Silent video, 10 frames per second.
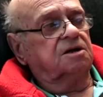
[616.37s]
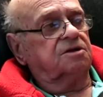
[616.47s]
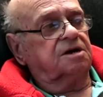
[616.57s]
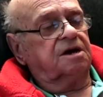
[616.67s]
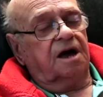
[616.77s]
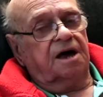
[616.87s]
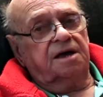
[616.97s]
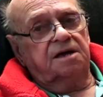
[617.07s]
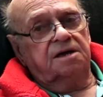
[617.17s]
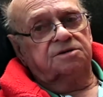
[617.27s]
The guy
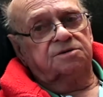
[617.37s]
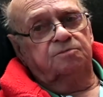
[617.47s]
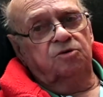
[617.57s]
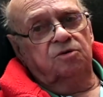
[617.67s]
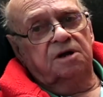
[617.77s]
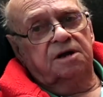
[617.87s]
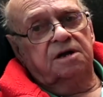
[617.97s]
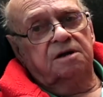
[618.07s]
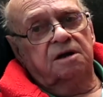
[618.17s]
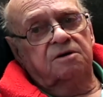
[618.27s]
is
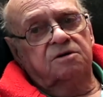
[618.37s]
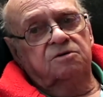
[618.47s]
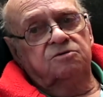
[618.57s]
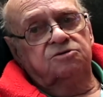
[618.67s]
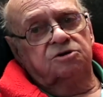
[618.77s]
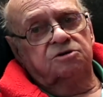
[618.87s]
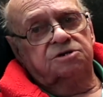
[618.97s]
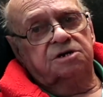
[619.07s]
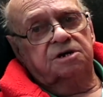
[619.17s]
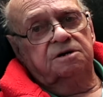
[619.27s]
bootlegging out of New
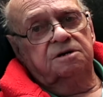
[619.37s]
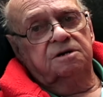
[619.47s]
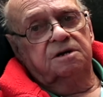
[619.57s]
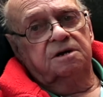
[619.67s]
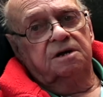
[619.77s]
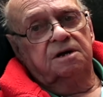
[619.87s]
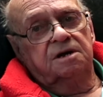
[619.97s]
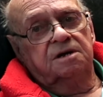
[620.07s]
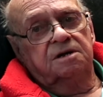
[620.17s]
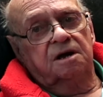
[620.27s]
Jersey.
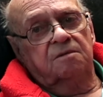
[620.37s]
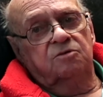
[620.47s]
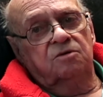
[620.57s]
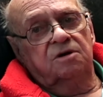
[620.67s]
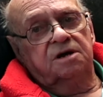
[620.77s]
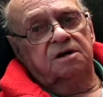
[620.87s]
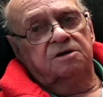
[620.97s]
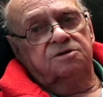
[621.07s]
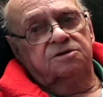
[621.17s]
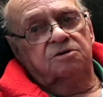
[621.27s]
Now, bootlegging
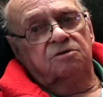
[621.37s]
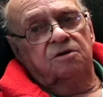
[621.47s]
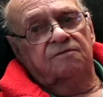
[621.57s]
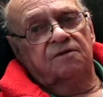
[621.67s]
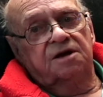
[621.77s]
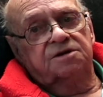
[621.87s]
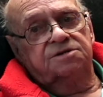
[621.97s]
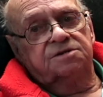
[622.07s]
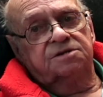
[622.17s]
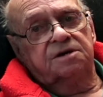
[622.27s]
is you don't have a
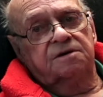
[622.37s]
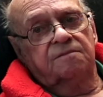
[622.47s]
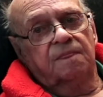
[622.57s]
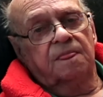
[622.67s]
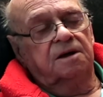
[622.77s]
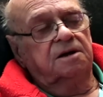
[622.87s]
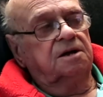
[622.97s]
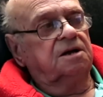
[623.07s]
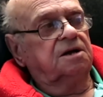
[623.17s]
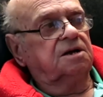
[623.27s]
license, eh?
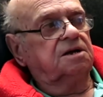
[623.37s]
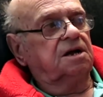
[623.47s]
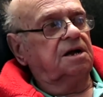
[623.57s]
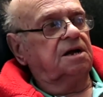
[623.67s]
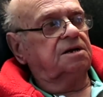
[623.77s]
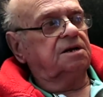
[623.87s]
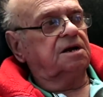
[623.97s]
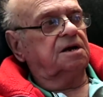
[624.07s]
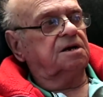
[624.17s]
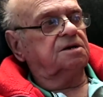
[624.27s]
And,
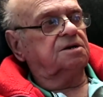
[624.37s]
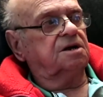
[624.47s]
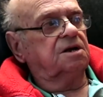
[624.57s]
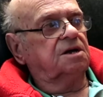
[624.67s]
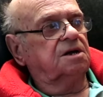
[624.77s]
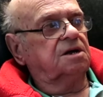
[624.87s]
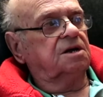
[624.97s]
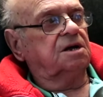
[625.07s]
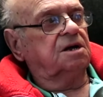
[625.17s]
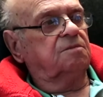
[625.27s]

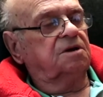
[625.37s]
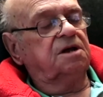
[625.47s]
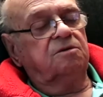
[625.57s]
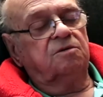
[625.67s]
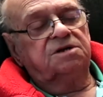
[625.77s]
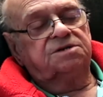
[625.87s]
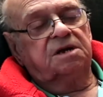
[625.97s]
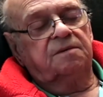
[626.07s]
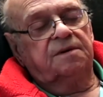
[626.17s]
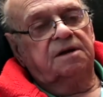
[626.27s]
but anyways,
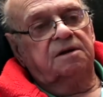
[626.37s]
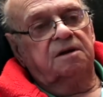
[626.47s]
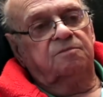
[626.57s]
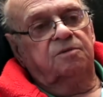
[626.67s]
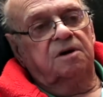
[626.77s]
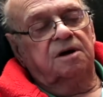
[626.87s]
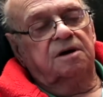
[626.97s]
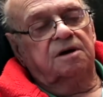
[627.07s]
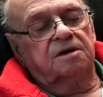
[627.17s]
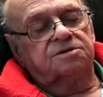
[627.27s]
they made
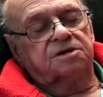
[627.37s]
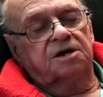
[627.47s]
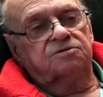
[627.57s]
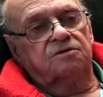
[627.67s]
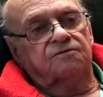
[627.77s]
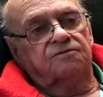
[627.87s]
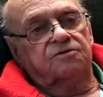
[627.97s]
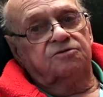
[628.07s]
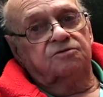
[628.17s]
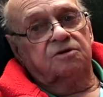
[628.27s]
a schedule
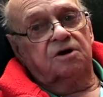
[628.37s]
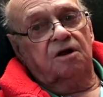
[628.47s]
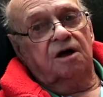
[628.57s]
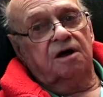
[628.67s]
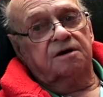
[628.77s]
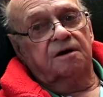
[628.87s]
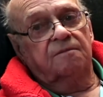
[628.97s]
for 2 o'clock